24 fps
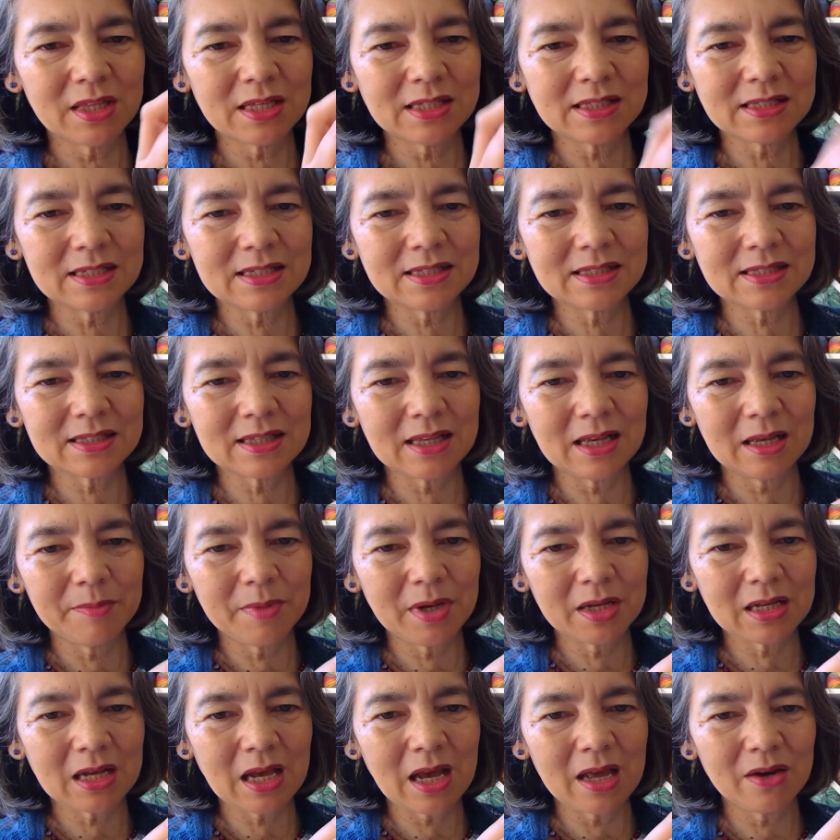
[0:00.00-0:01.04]
This is a
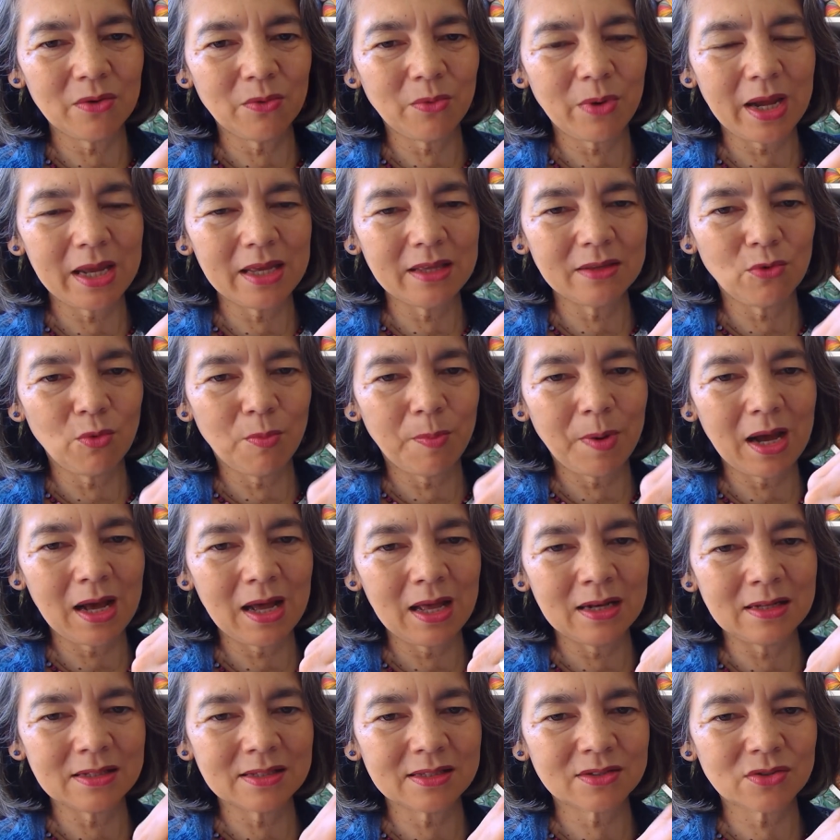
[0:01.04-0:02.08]
colorway
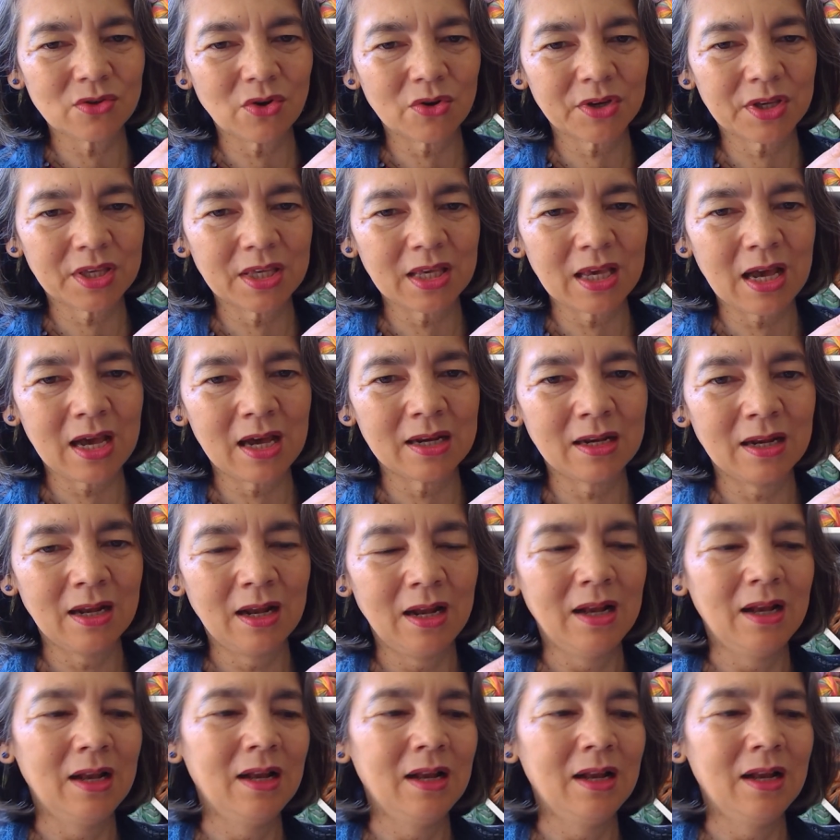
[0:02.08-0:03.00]
opal sock yarn